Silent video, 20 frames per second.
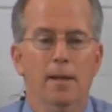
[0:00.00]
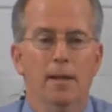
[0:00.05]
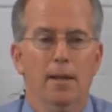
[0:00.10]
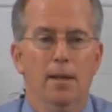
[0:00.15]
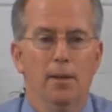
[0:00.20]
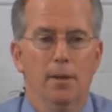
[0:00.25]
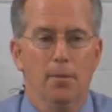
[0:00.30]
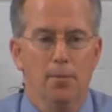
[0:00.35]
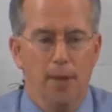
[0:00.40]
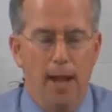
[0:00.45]

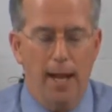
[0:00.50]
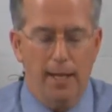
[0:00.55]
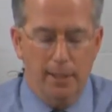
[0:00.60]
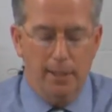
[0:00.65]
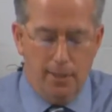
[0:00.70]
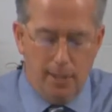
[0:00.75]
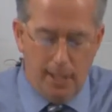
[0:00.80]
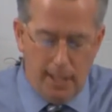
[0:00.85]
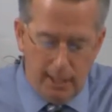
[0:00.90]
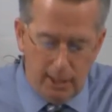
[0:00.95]
The fact
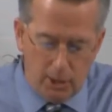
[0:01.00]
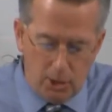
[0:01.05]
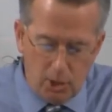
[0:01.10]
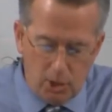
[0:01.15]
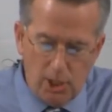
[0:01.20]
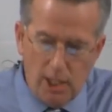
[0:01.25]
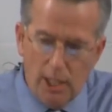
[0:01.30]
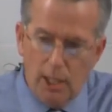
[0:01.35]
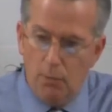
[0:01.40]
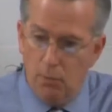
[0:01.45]
that they could
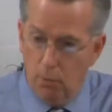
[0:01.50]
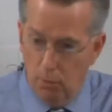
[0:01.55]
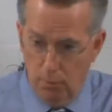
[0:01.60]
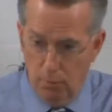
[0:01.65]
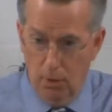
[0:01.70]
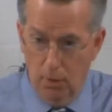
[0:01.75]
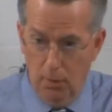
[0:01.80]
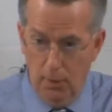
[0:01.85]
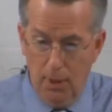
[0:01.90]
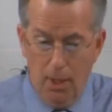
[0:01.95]
see the
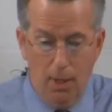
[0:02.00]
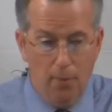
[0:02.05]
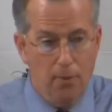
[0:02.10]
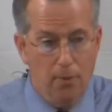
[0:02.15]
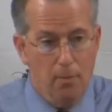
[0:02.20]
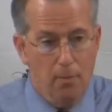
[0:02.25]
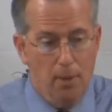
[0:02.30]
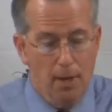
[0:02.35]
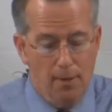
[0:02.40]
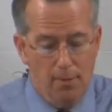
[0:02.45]
fulfillment of
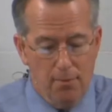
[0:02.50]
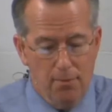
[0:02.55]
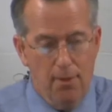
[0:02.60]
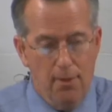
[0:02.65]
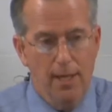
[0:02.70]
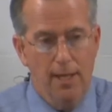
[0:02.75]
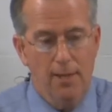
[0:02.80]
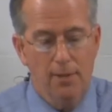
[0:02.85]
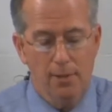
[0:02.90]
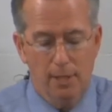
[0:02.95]
them by
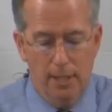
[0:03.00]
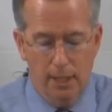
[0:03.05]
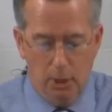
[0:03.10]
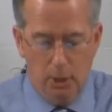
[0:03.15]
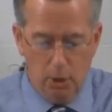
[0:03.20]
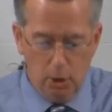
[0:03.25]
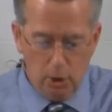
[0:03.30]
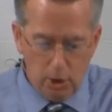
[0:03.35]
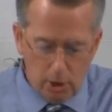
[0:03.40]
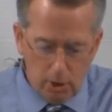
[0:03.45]
faith
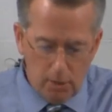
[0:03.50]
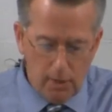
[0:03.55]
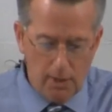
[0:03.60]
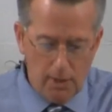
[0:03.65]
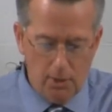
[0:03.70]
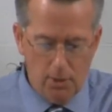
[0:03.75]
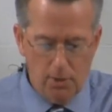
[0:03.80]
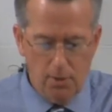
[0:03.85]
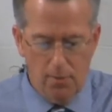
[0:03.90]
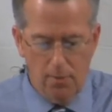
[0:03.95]

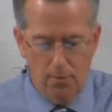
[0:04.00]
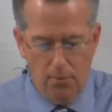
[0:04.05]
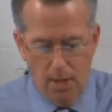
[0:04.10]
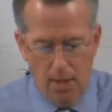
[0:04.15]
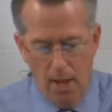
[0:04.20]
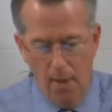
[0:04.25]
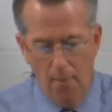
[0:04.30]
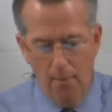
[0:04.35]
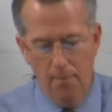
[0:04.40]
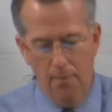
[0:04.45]
encouraged
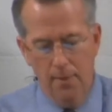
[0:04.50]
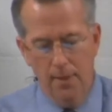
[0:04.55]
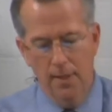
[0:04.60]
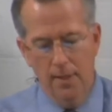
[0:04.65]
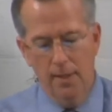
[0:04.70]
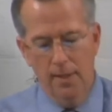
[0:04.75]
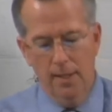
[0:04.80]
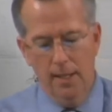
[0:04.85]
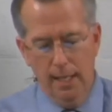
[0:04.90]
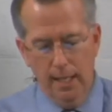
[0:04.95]
them
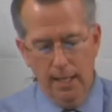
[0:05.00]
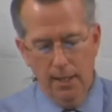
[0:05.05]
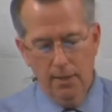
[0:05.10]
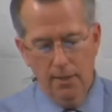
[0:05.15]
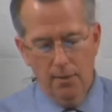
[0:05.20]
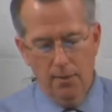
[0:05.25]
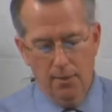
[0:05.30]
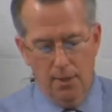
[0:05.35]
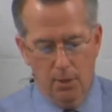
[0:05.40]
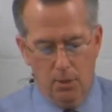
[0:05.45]

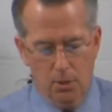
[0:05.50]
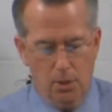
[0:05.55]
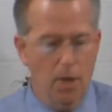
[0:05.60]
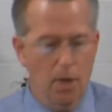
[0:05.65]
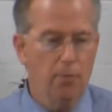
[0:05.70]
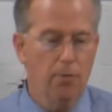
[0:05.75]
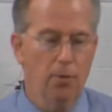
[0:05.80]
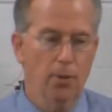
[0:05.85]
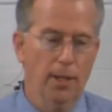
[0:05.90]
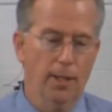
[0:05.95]
in their
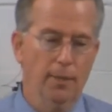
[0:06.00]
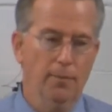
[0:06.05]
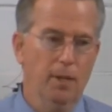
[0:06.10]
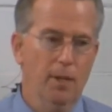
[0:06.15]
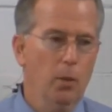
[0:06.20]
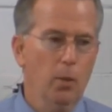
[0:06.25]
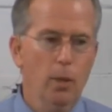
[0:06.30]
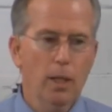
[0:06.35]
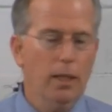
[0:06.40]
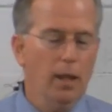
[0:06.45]
suffering.
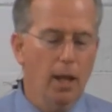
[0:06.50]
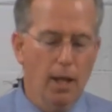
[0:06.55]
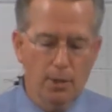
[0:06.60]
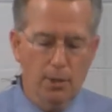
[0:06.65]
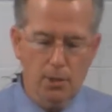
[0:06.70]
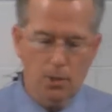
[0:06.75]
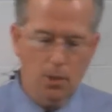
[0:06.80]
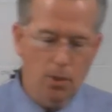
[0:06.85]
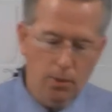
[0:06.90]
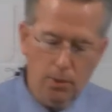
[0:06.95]
They
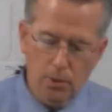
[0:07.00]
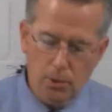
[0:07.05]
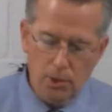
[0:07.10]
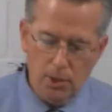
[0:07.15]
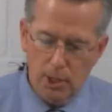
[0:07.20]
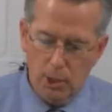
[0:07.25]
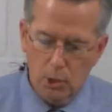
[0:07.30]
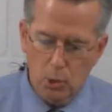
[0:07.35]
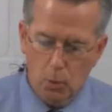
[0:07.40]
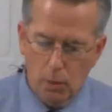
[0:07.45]
realized that all those
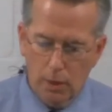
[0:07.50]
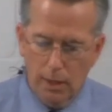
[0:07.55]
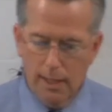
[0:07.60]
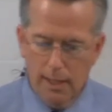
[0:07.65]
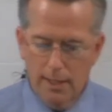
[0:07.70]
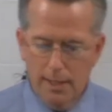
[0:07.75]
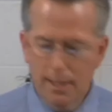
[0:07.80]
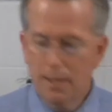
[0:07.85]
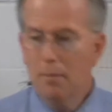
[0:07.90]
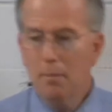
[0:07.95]
things
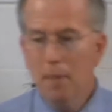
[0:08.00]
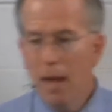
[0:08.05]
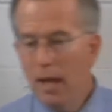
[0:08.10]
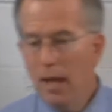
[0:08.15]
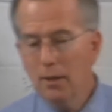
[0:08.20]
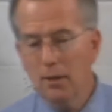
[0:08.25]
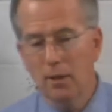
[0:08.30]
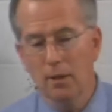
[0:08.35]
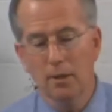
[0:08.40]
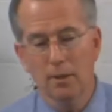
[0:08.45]
really didn't matter.